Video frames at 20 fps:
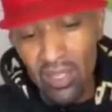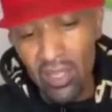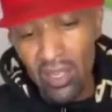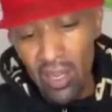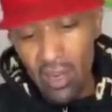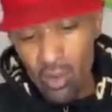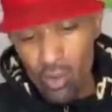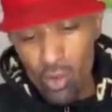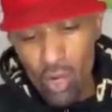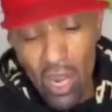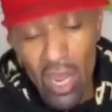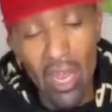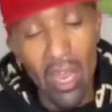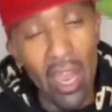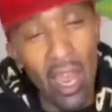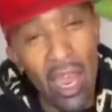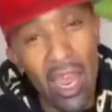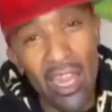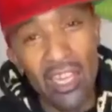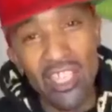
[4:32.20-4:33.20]
right,
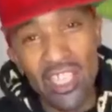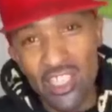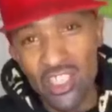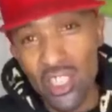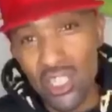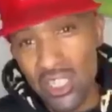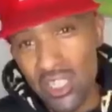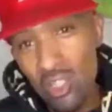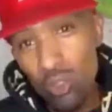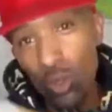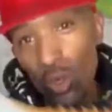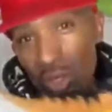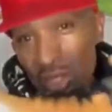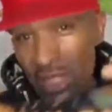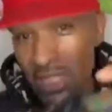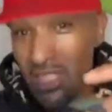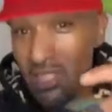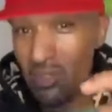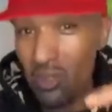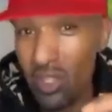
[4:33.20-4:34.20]
I initially saw
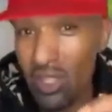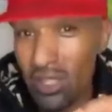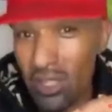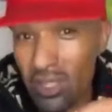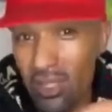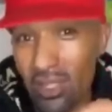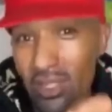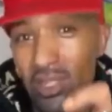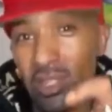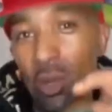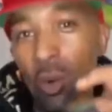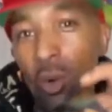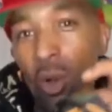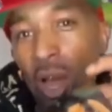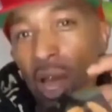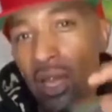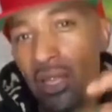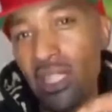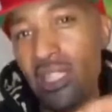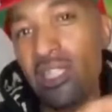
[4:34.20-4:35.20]
this first, so
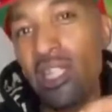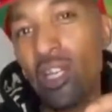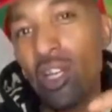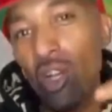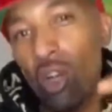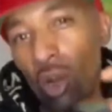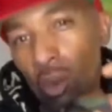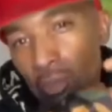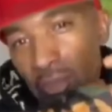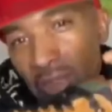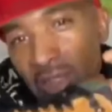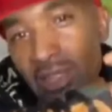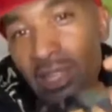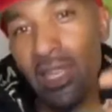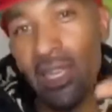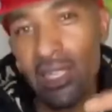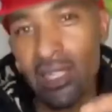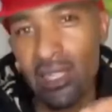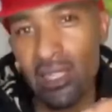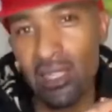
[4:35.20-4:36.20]
I need to cut
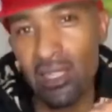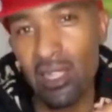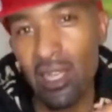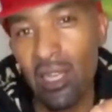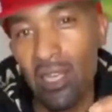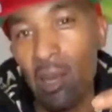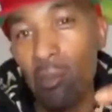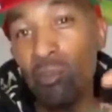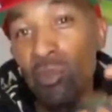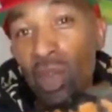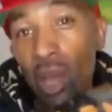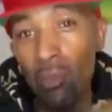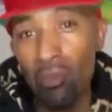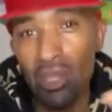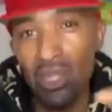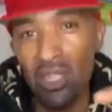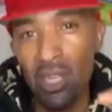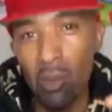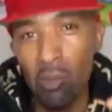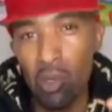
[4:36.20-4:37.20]
this, and I'm
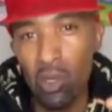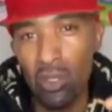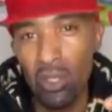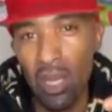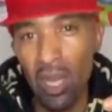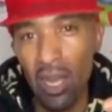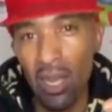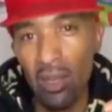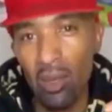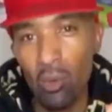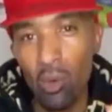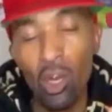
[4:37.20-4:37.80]
doubling up on that.